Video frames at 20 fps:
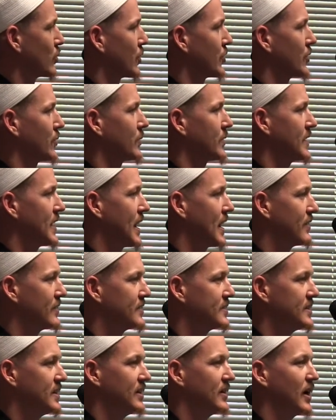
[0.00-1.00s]
where the
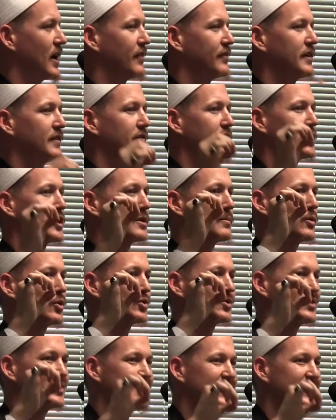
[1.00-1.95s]
reality of even the most,